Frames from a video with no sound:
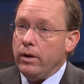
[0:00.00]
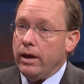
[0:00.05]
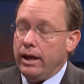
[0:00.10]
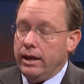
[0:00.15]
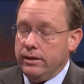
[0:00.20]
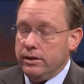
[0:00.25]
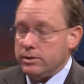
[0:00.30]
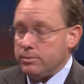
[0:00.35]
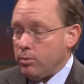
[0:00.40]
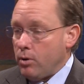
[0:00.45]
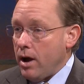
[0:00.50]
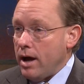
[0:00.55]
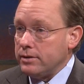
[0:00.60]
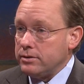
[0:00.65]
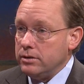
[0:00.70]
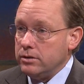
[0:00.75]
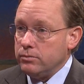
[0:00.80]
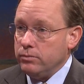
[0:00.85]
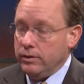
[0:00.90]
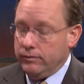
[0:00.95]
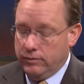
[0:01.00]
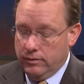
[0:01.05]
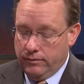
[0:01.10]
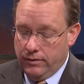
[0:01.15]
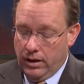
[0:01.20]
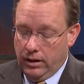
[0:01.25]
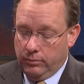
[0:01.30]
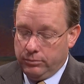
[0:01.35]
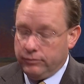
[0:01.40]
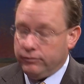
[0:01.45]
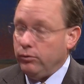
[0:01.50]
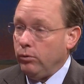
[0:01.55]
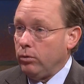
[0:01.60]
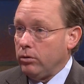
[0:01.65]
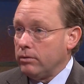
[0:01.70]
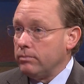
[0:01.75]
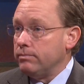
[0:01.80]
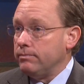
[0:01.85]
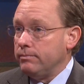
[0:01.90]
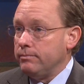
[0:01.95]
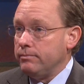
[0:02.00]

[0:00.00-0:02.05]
In this process, we've developed 4